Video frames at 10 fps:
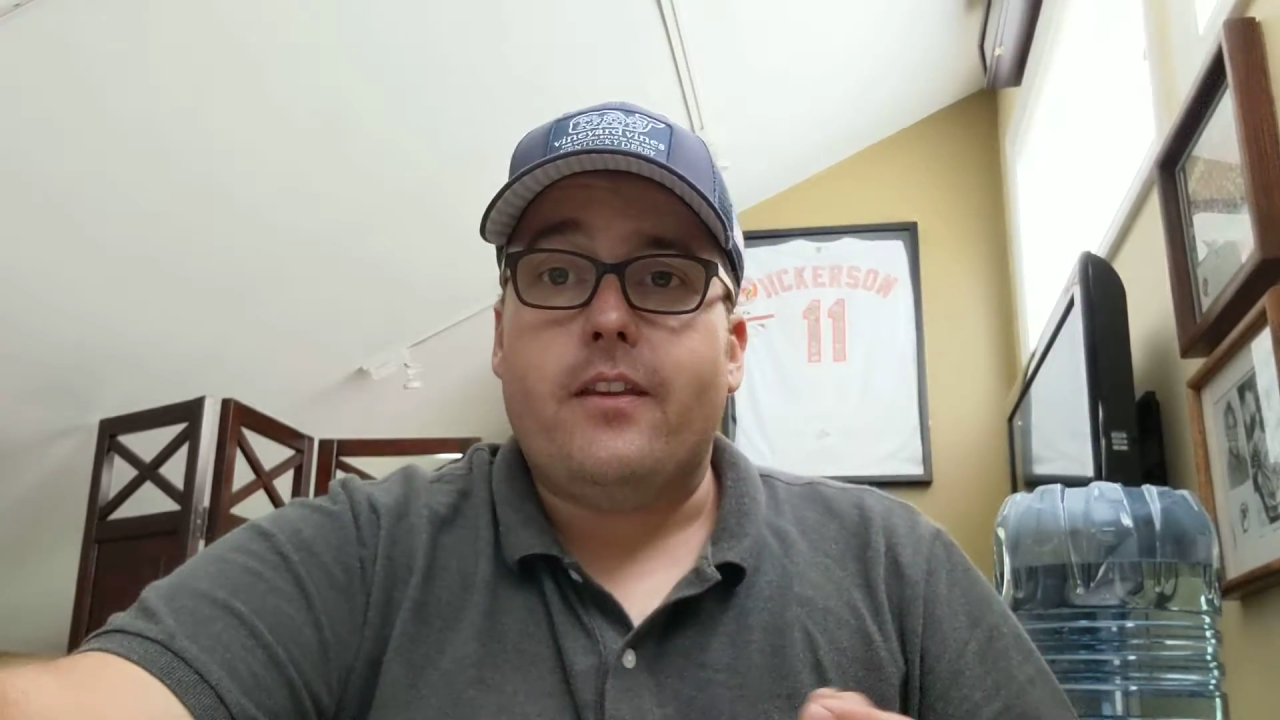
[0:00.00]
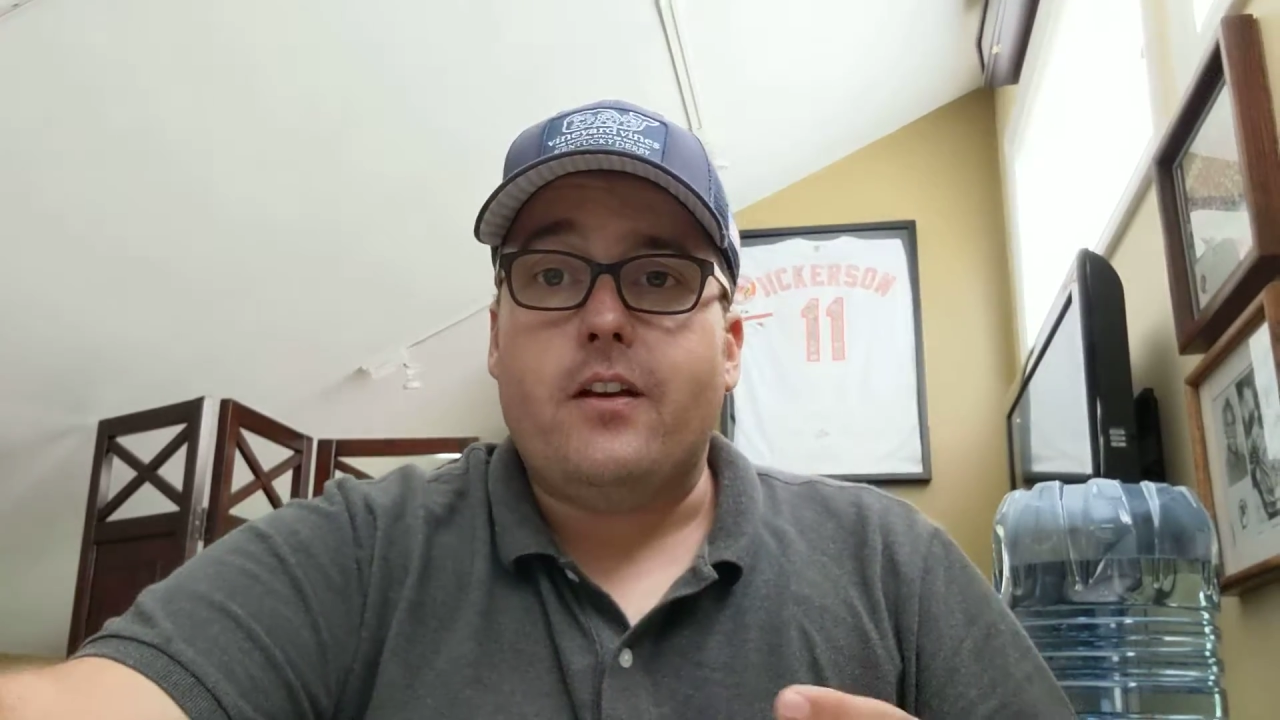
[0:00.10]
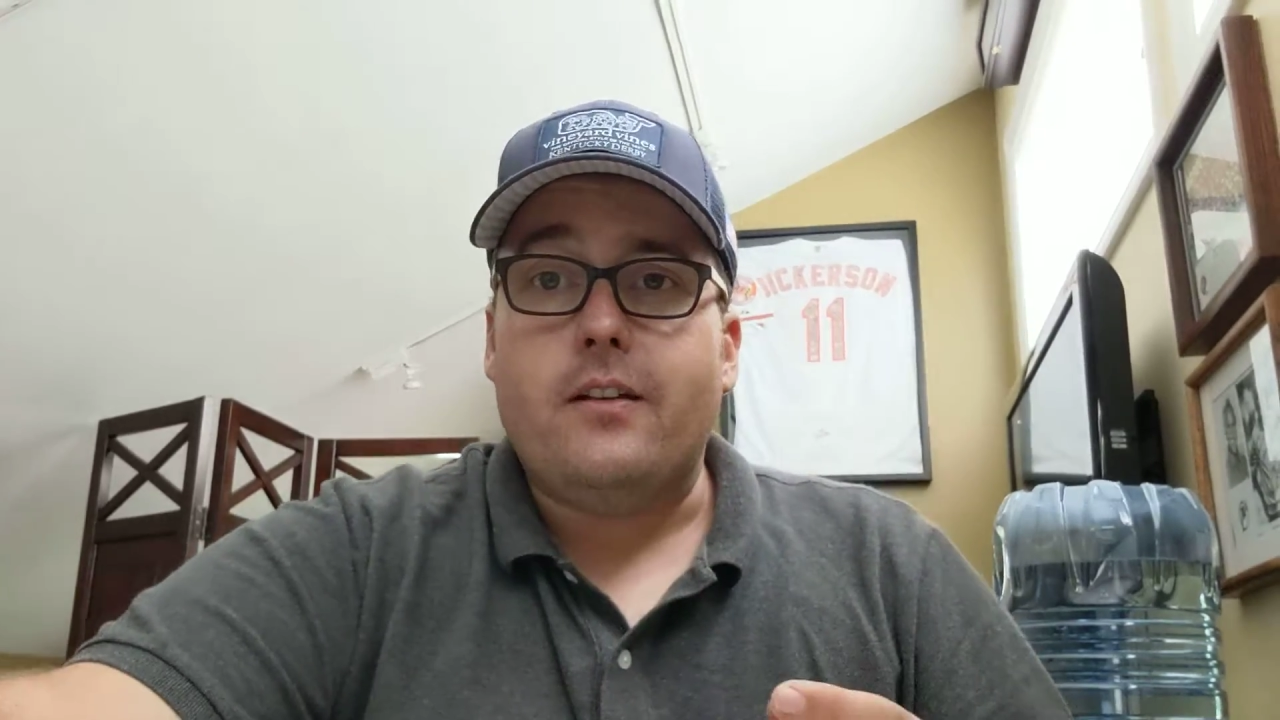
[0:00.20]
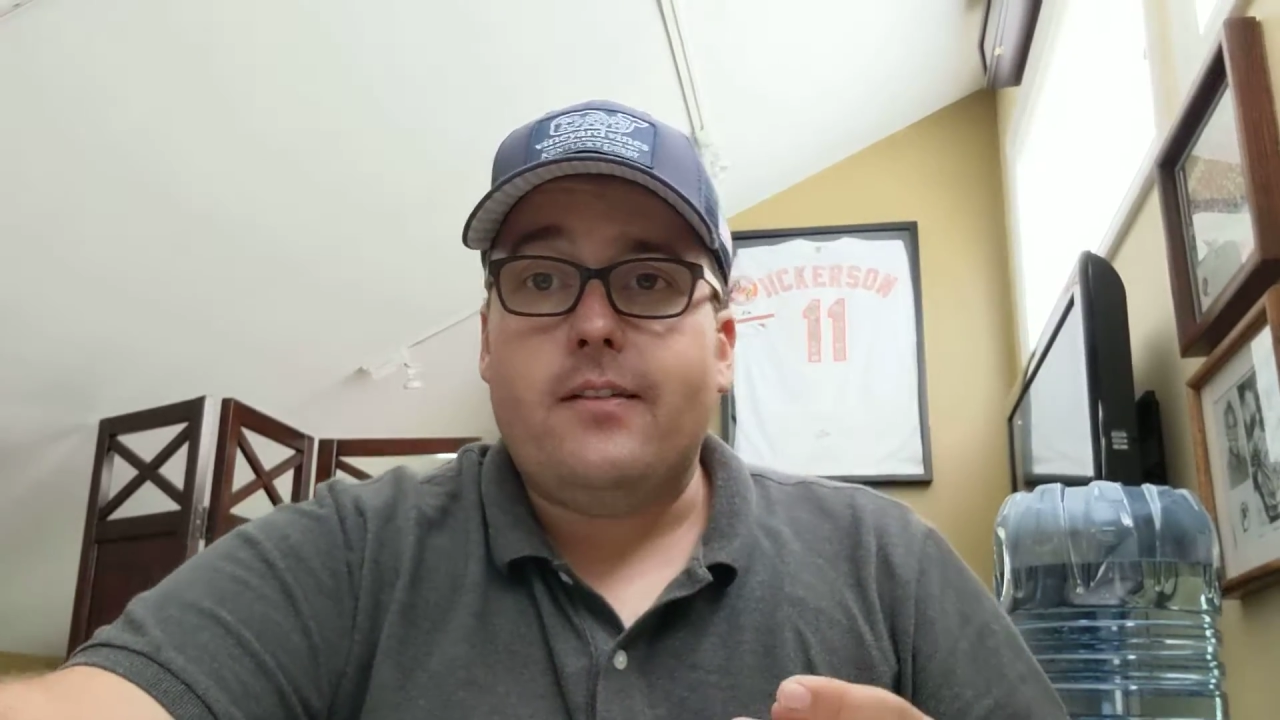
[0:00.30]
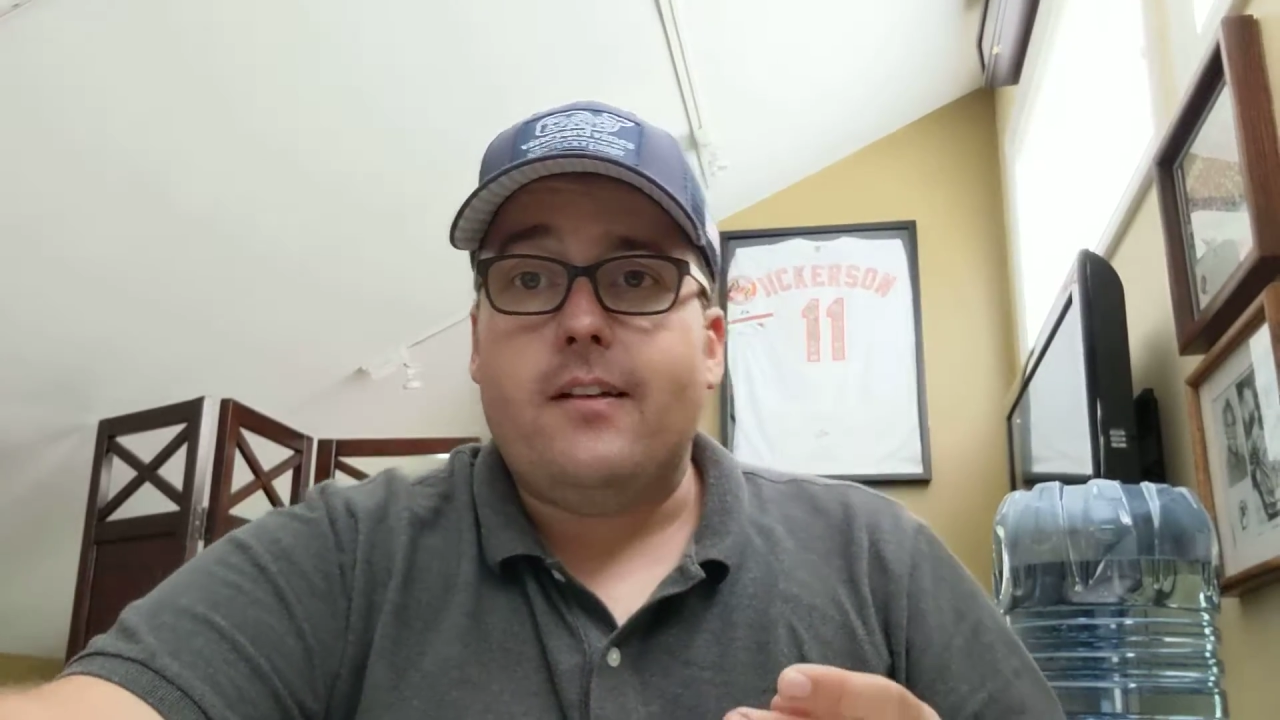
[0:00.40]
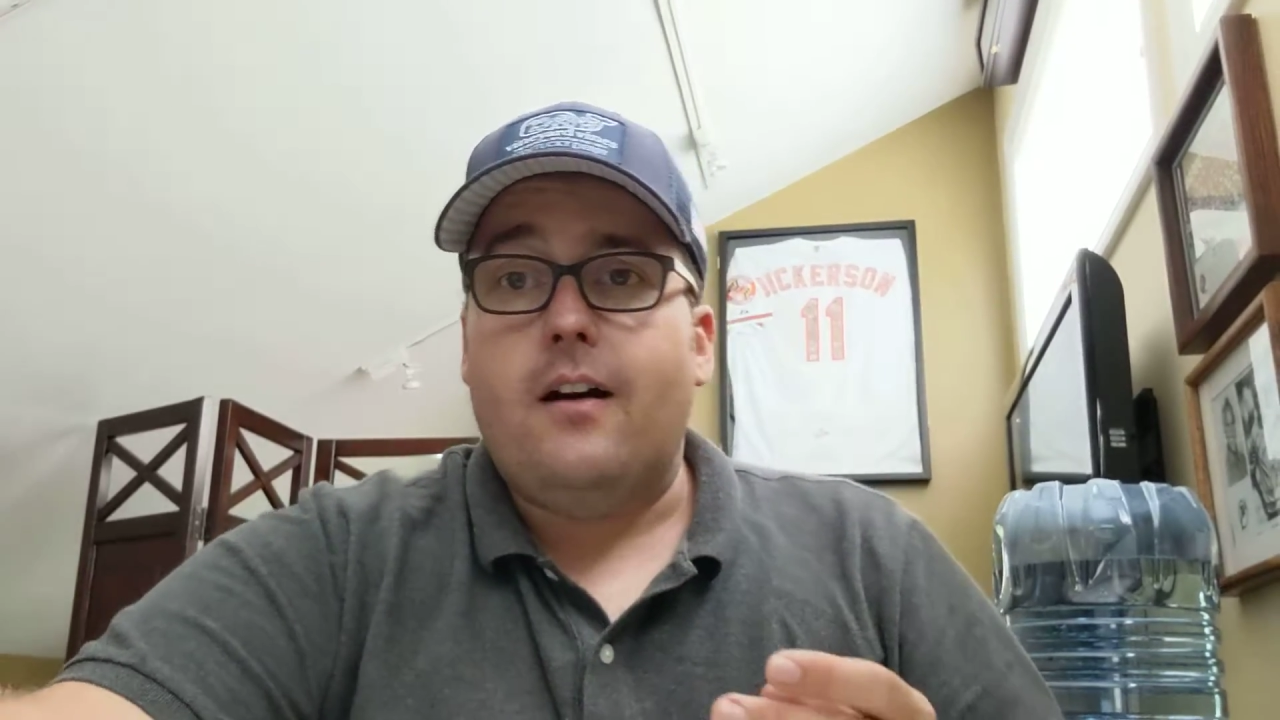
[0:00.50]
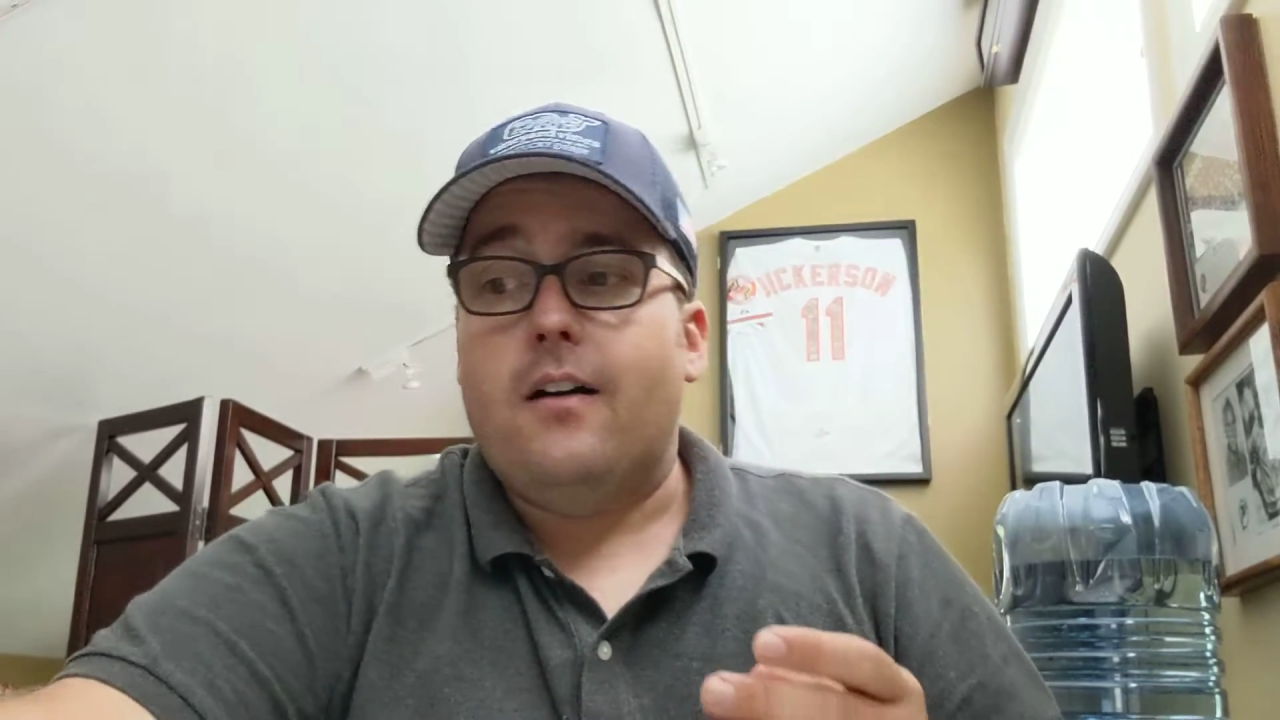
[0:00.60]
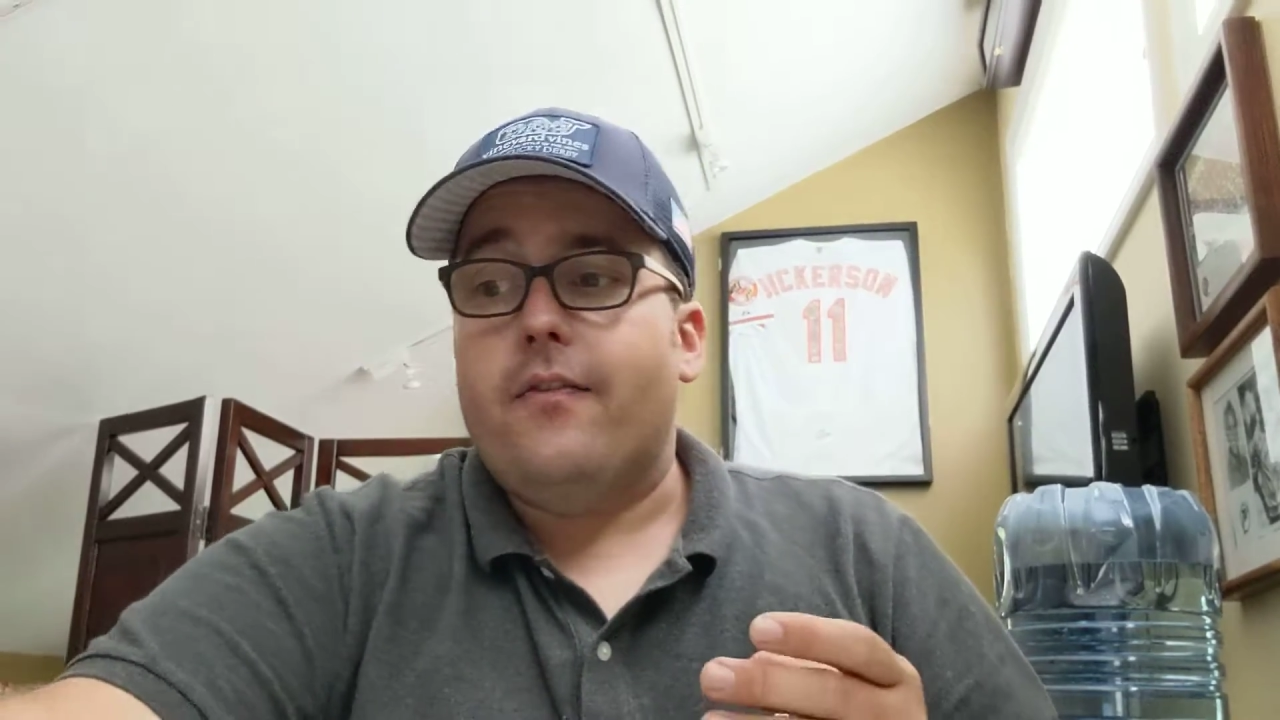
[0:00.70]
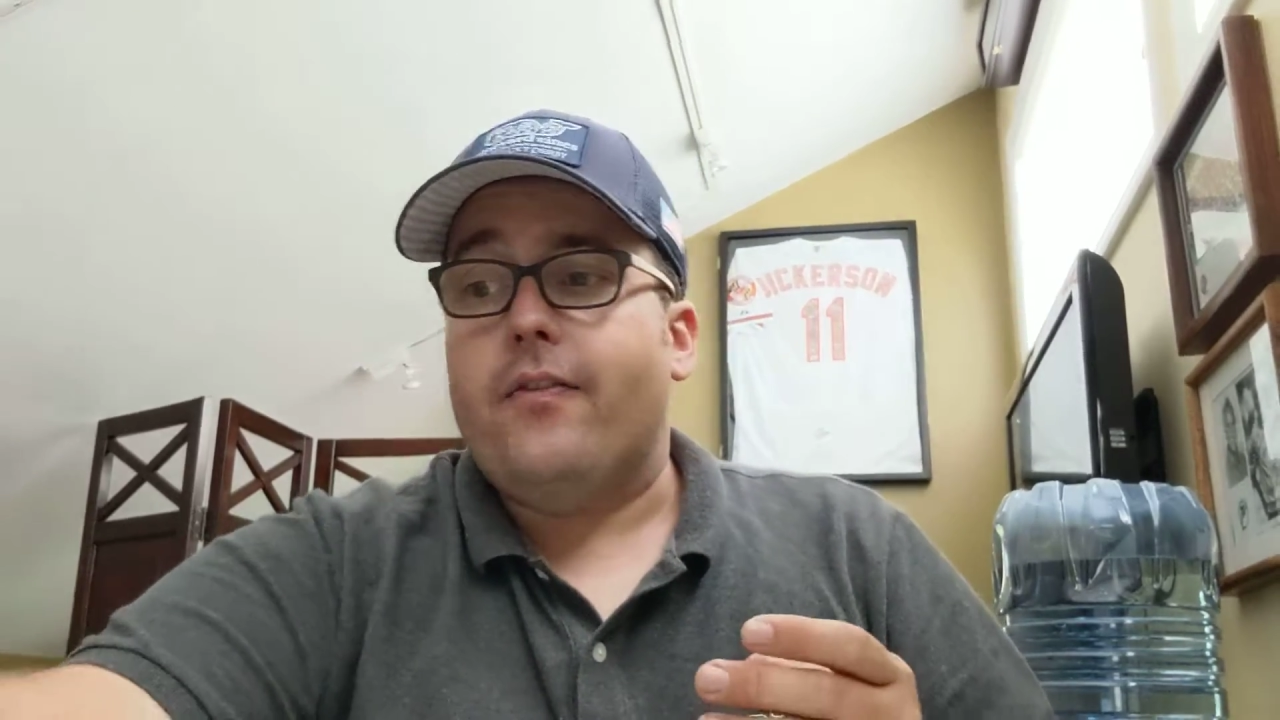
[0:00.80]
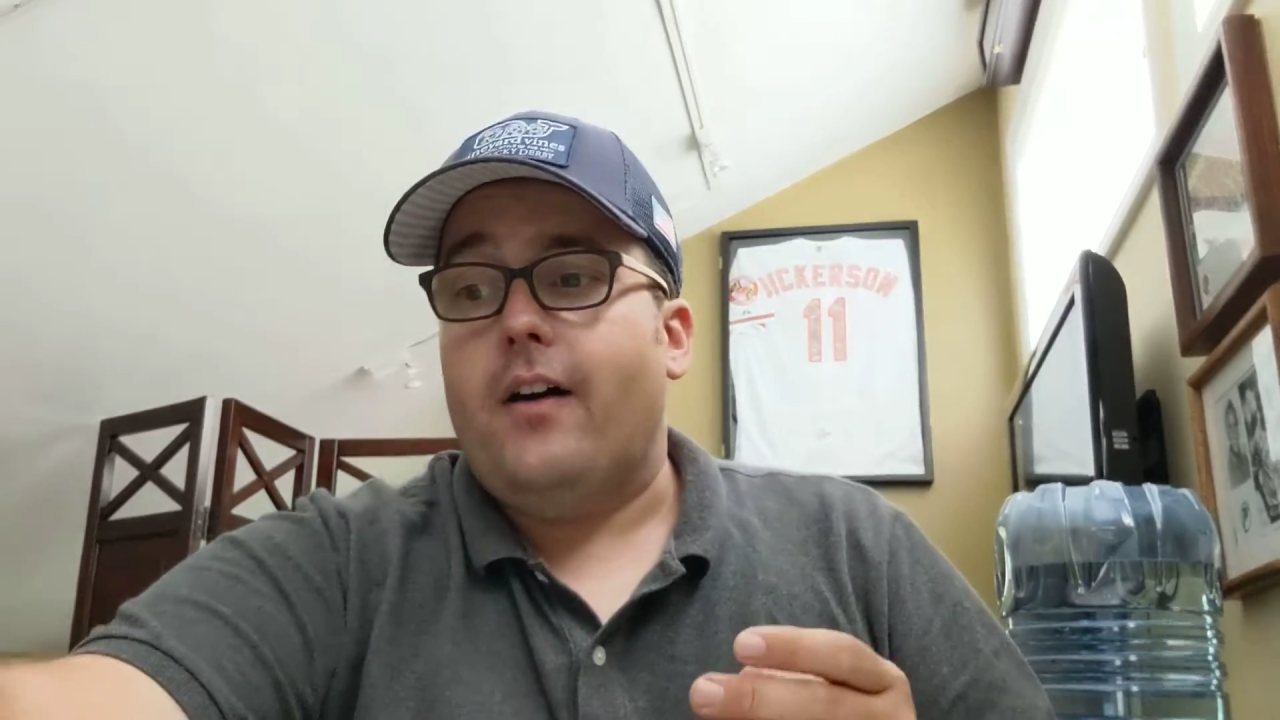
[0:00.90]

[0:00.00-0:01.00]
the good stuff